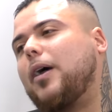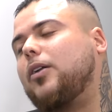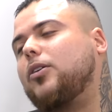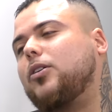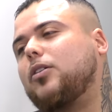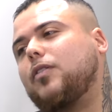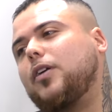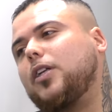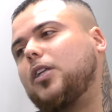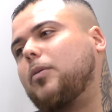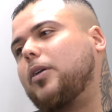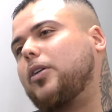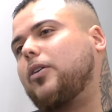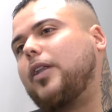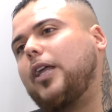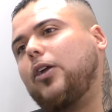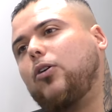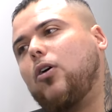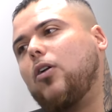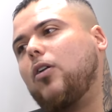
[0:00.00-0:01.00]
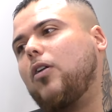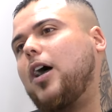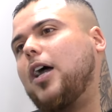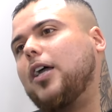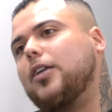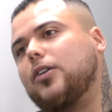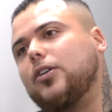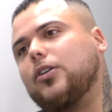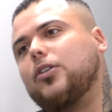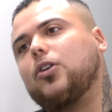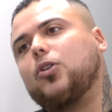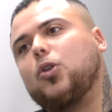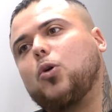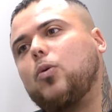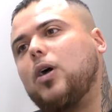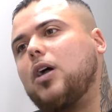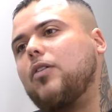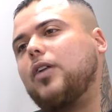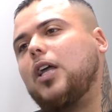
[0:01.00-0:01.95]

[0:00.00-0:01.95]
And I just think to myself, they got a license to do